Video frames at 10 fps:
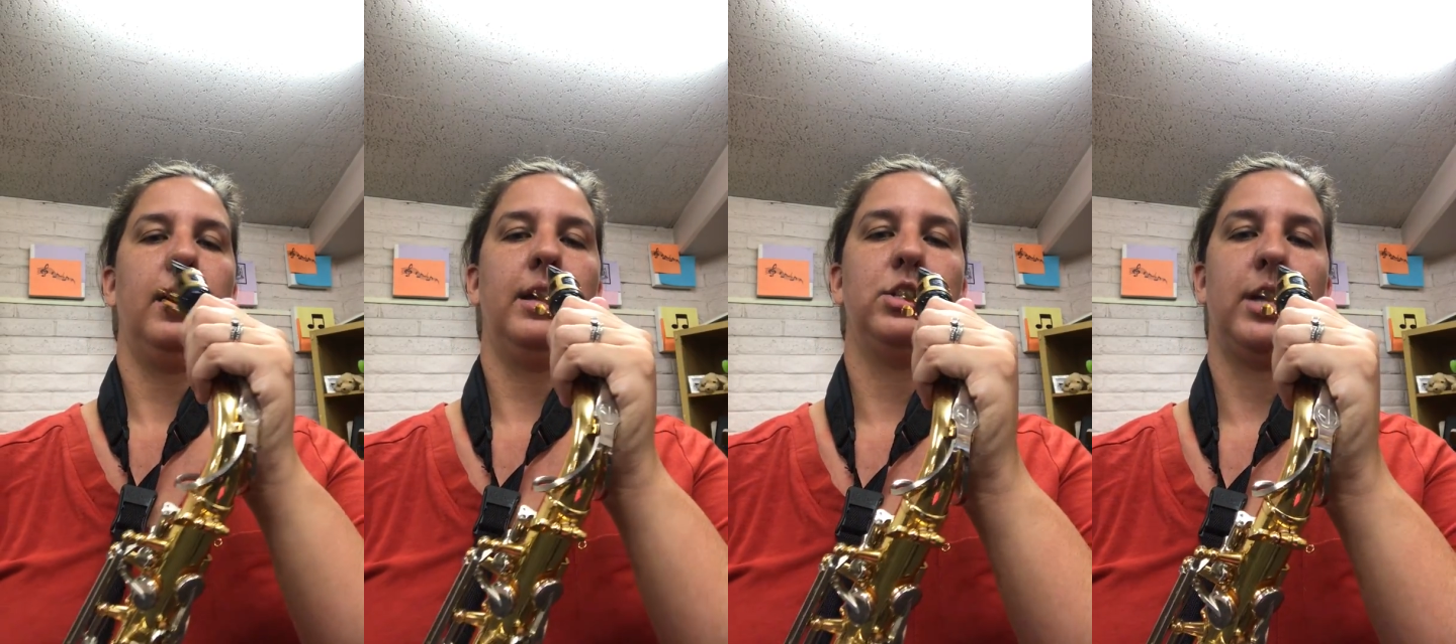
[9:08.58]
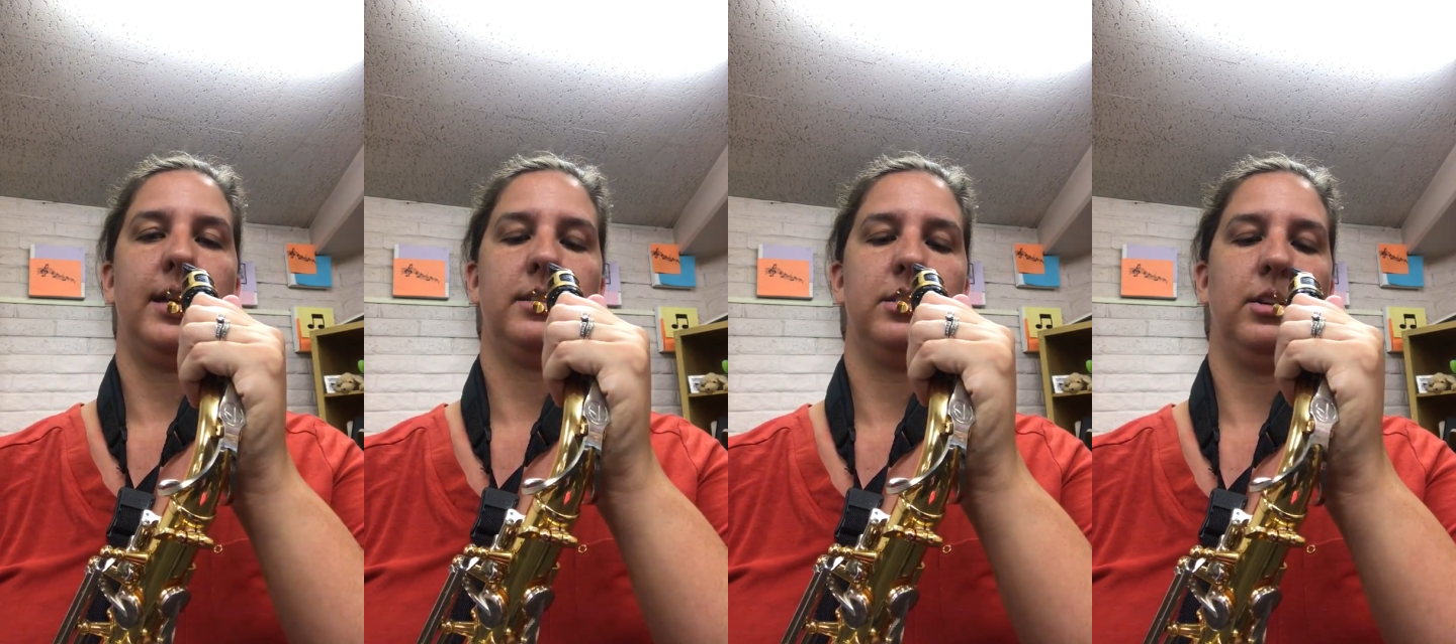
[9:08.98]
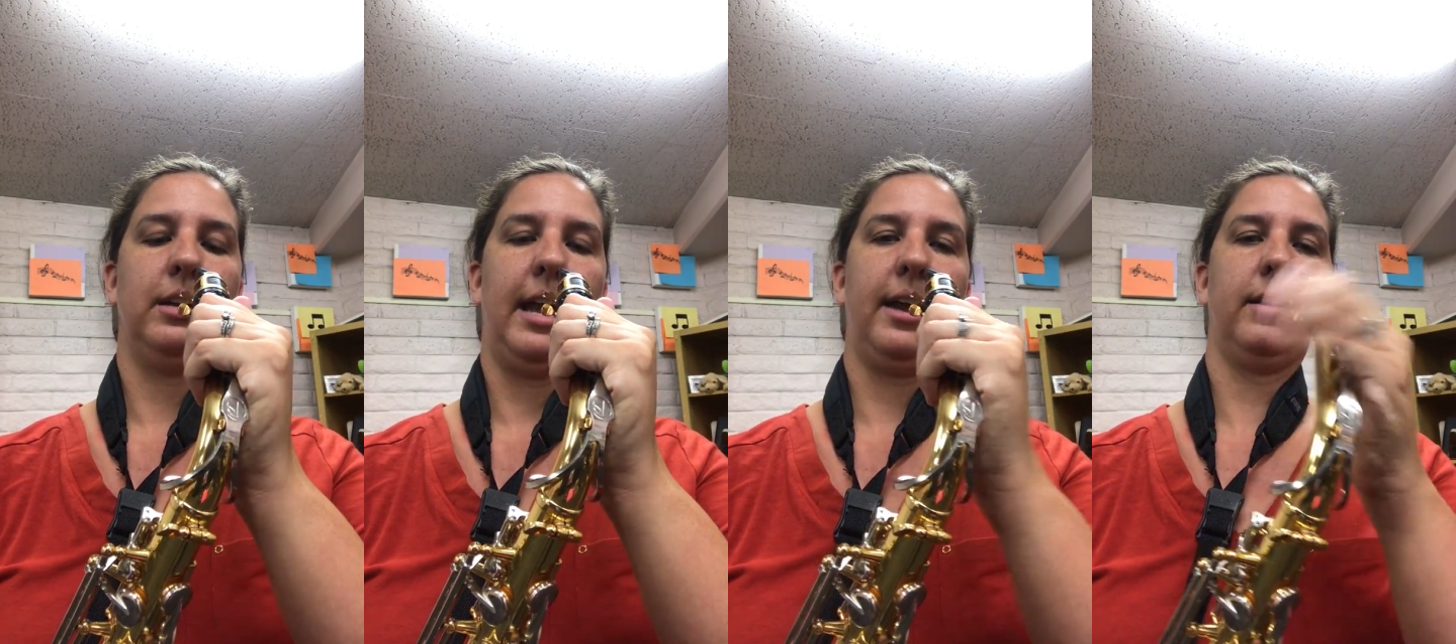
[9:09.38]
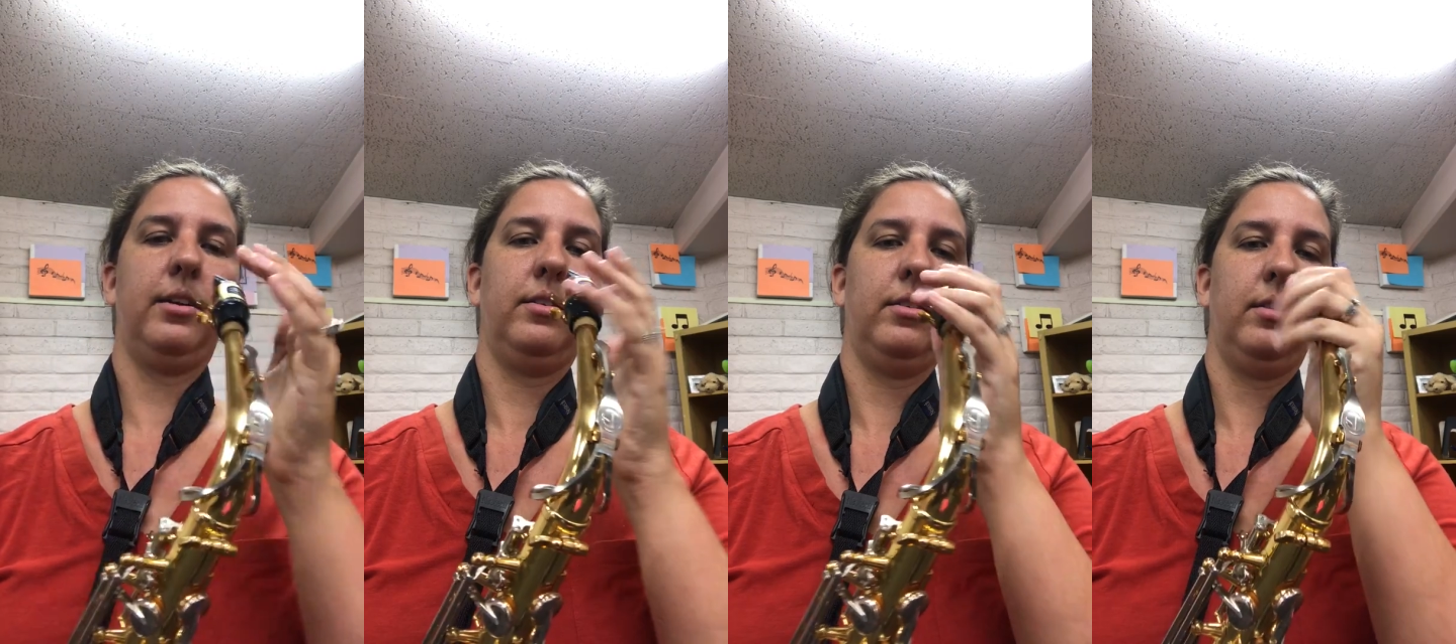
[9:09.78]
Adjust your neck
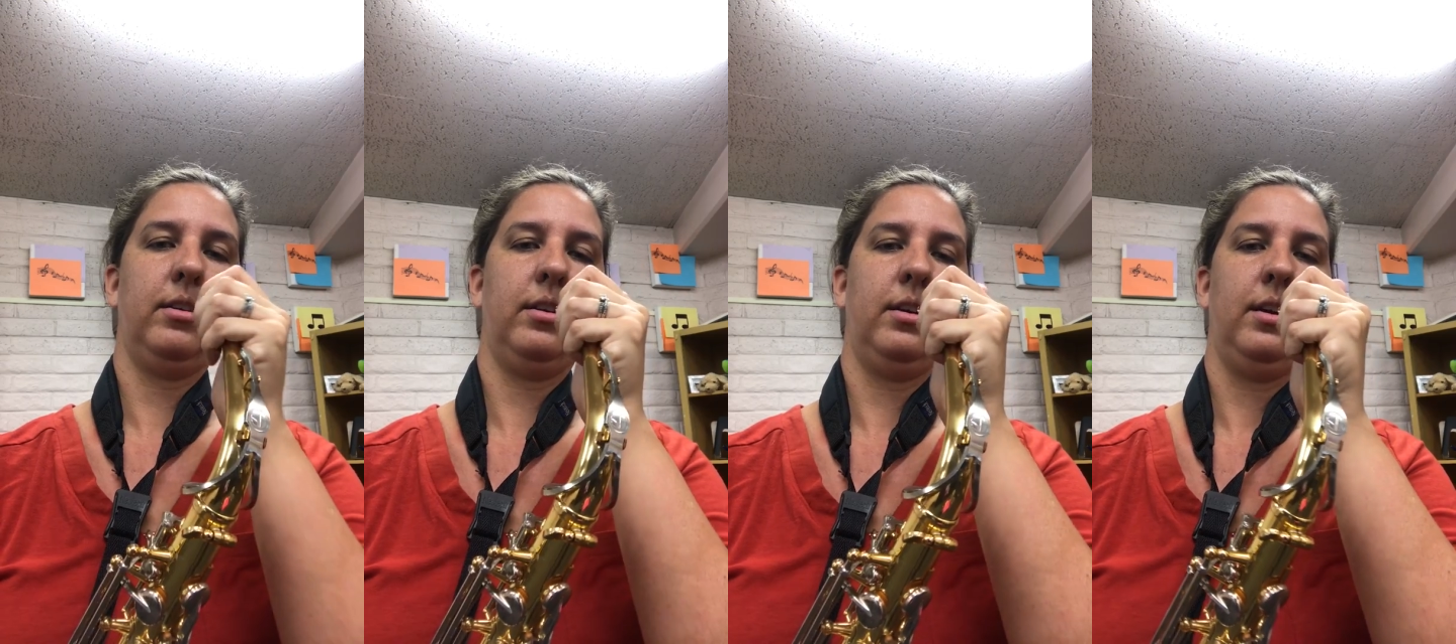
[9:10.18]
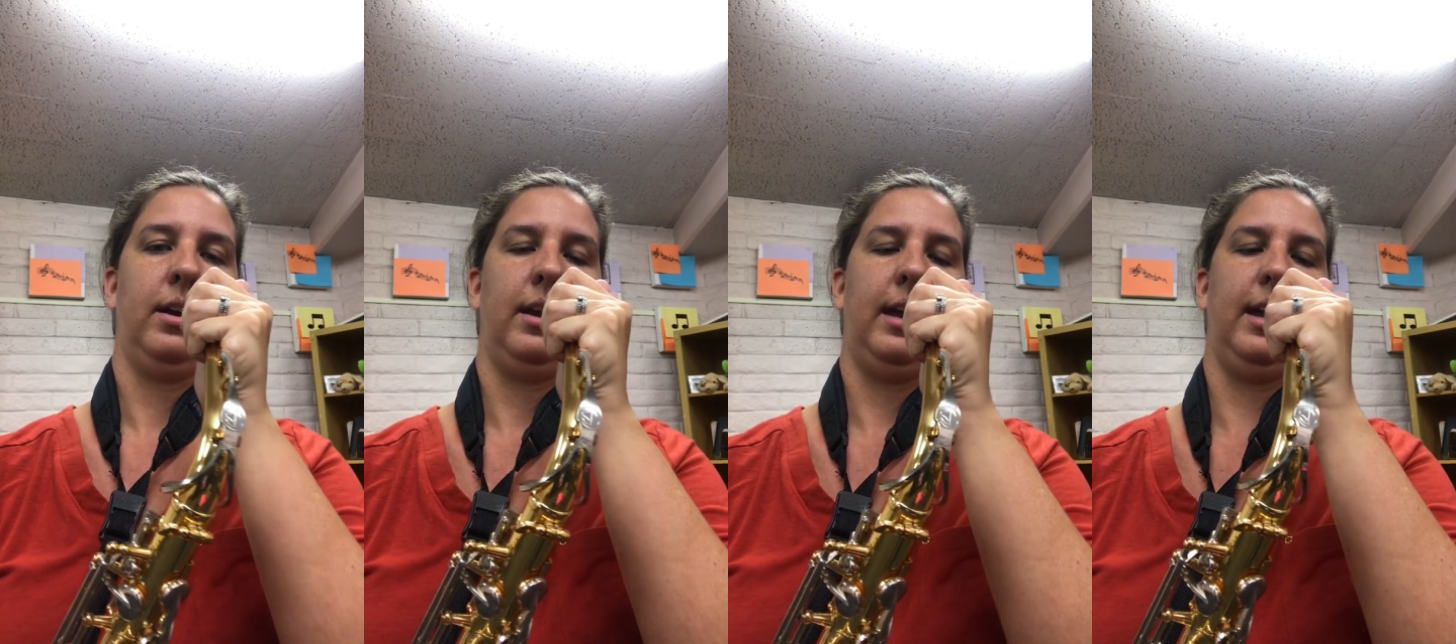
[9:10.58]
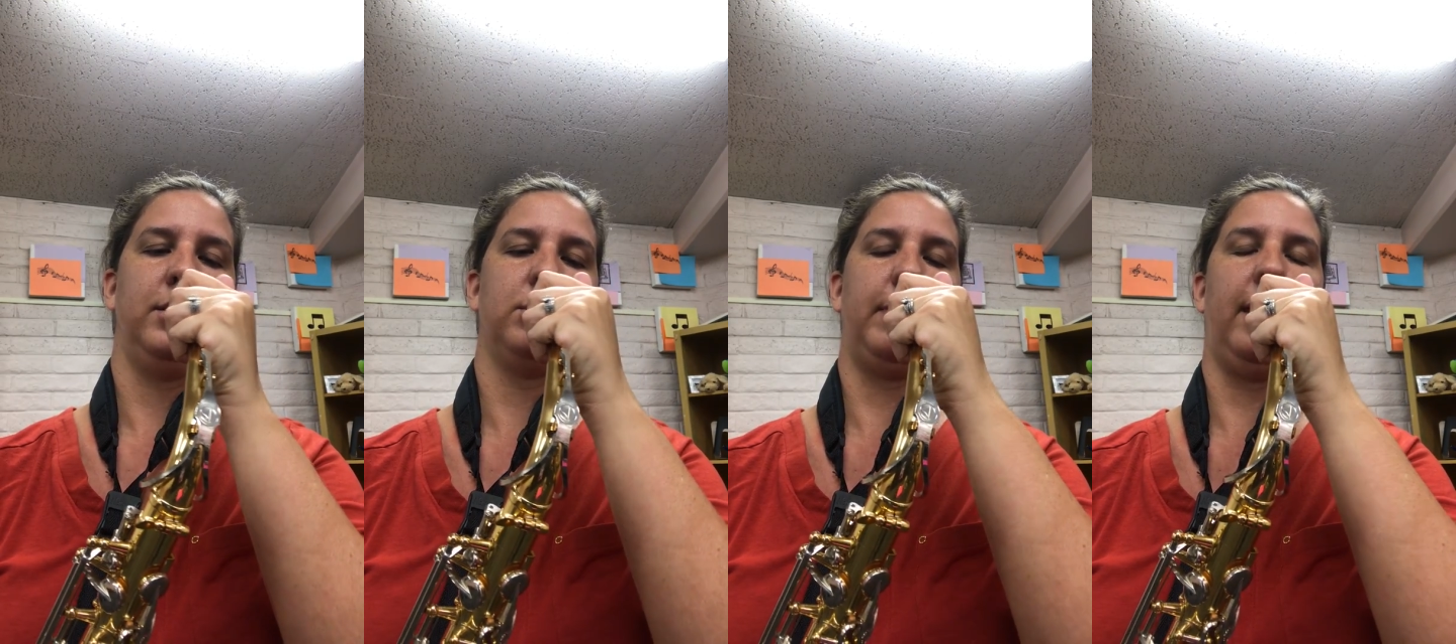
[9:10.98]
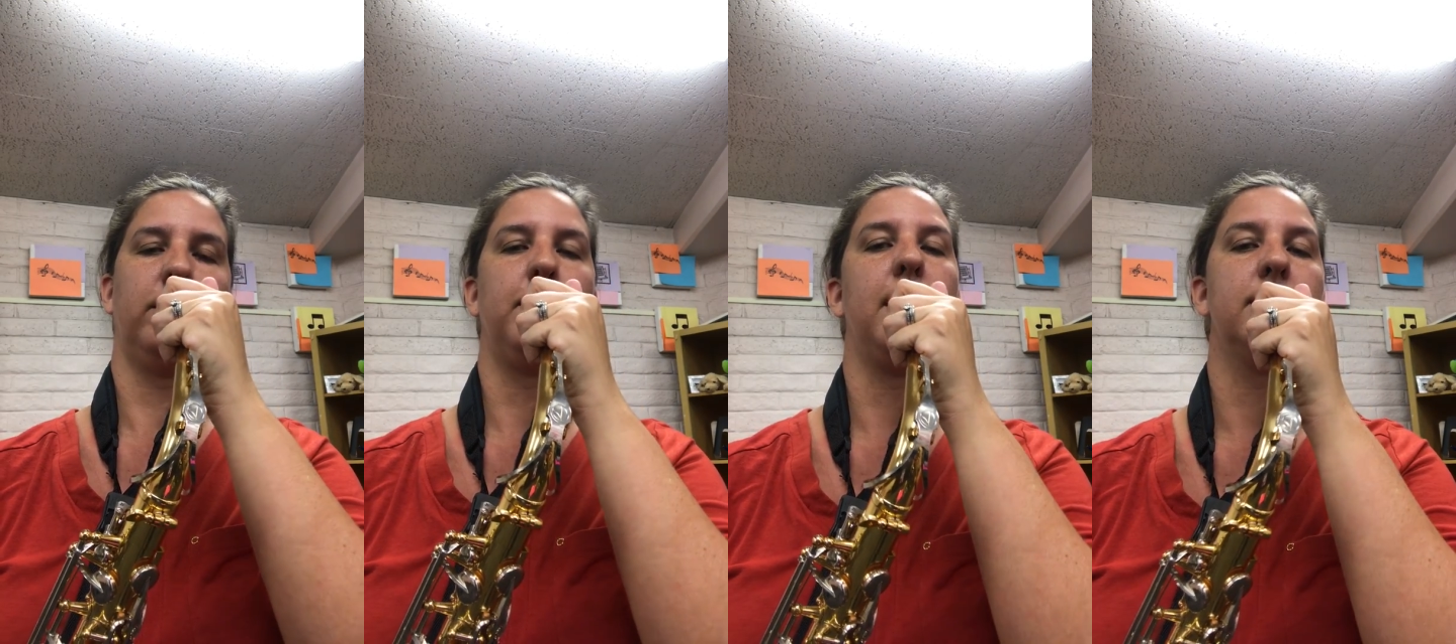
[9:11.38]
and your
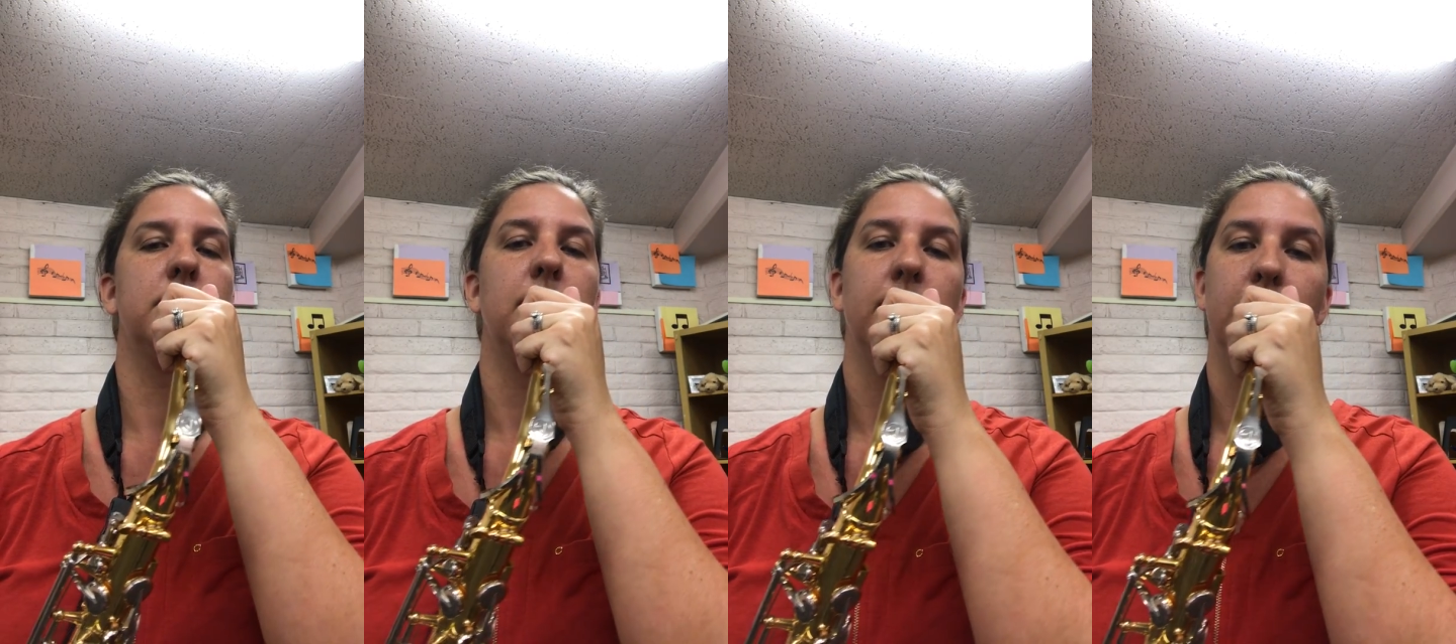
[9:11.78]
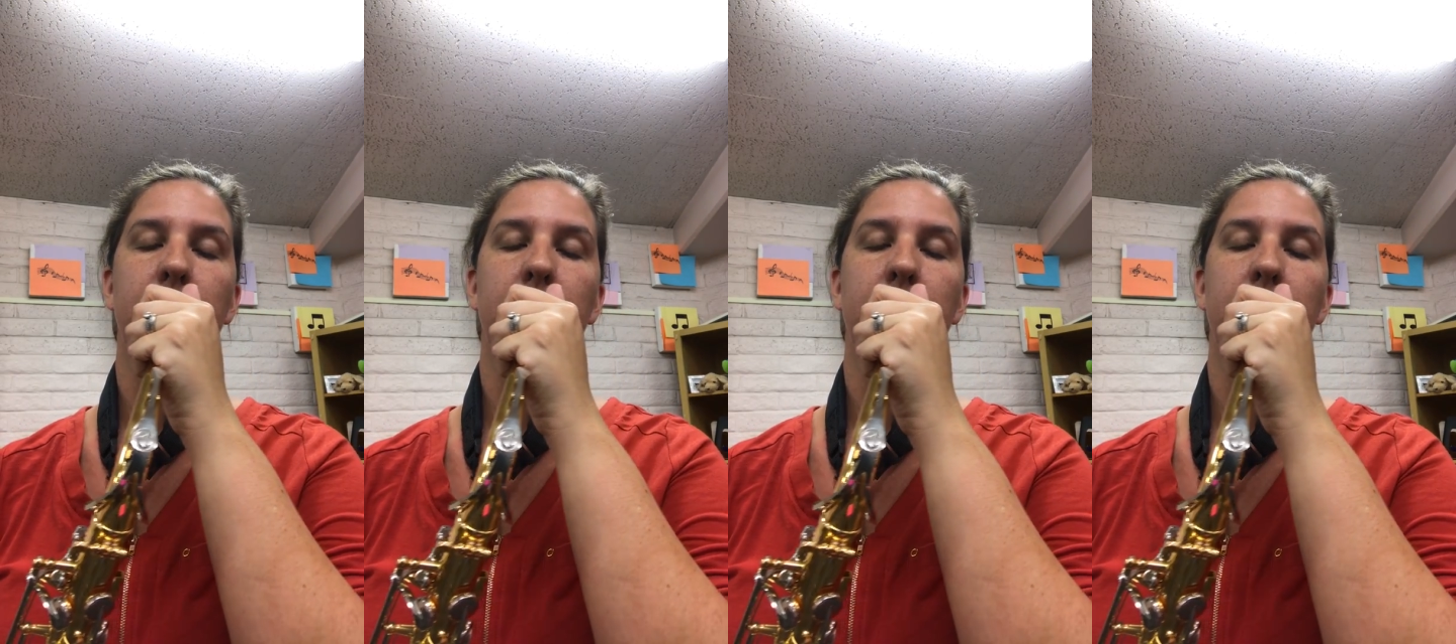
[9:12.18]
mouthpiece